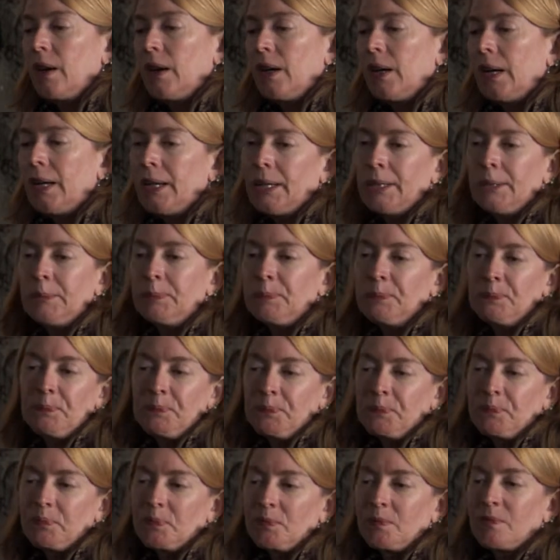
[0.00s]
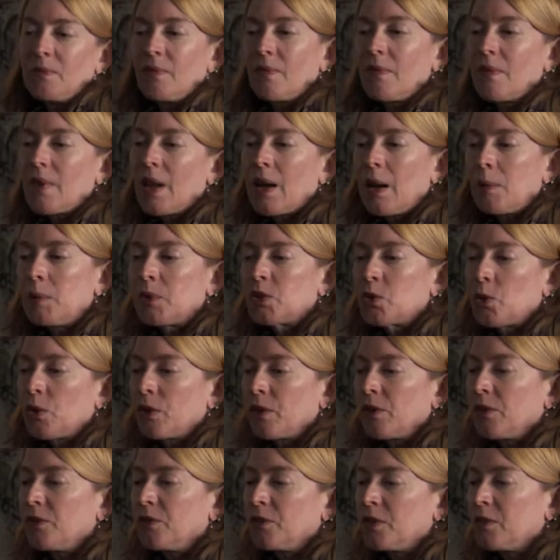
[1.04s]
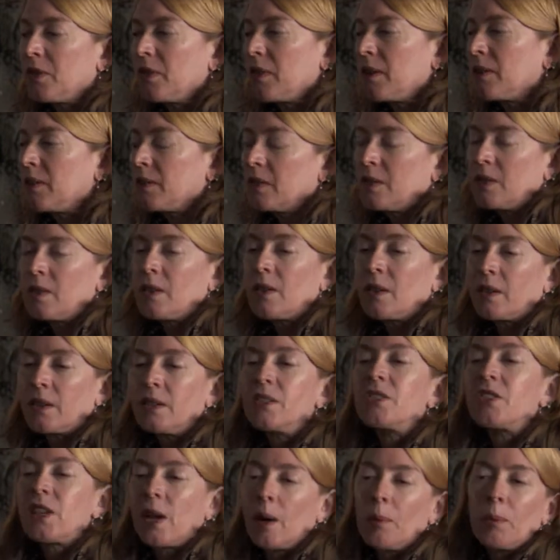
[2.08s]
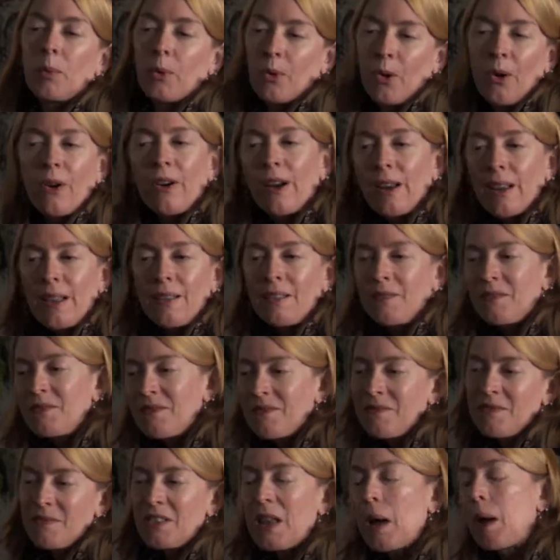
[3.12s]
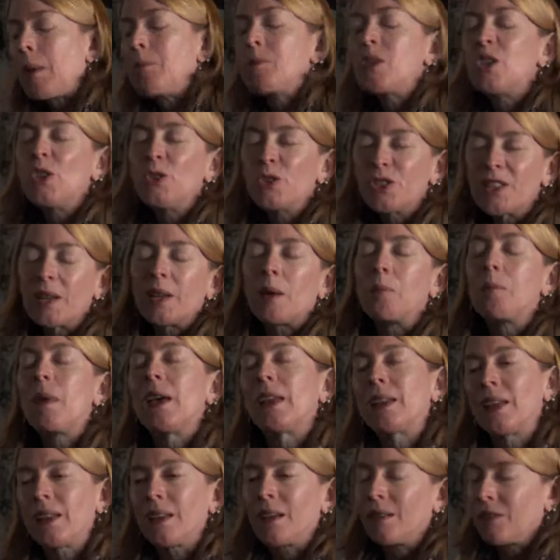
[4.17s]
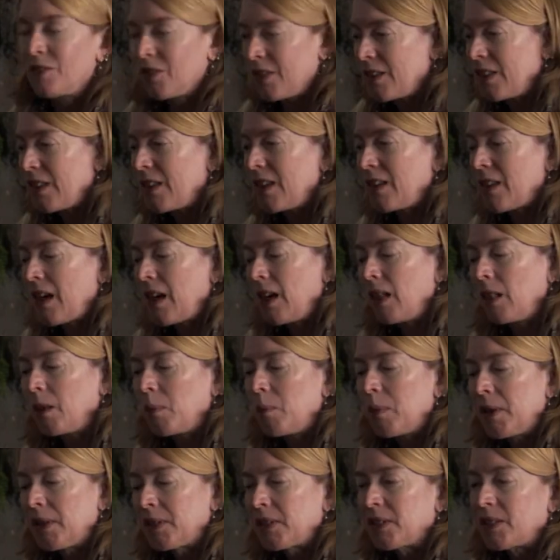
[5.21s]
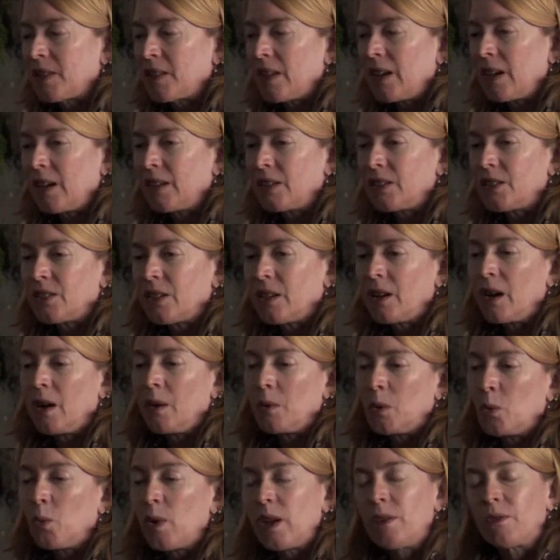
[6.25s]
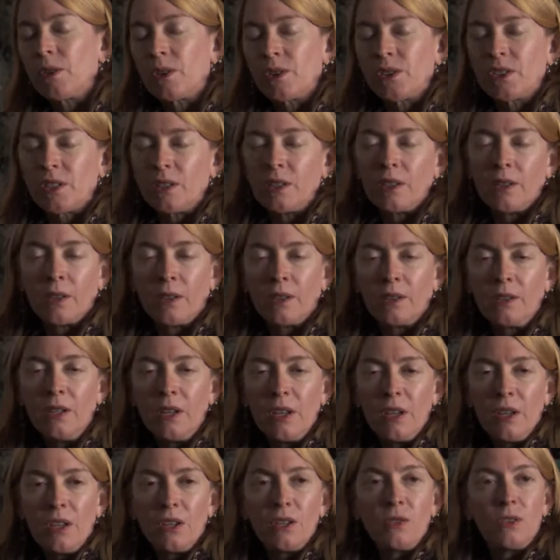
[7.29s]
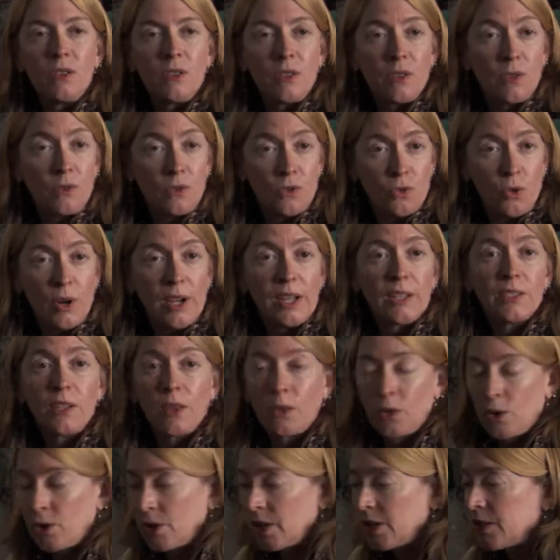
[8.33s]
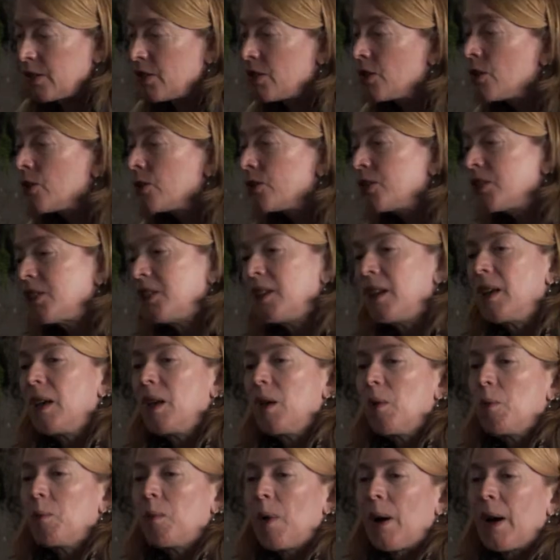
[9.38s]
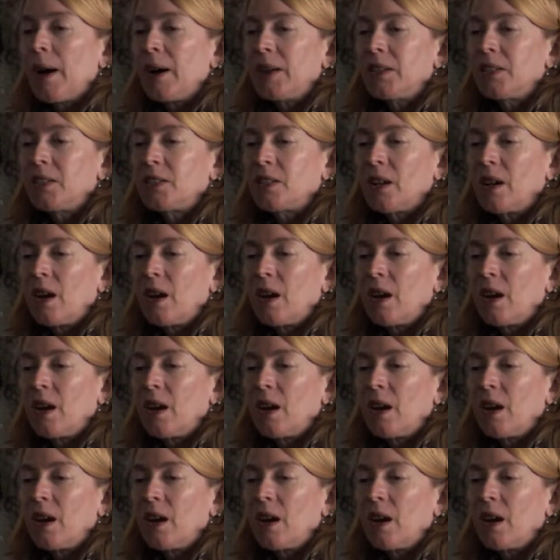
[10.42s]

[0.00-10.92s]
I'm sort of the contemporary. I'm using many of the elements that the weavers in the 20s and 30s used, but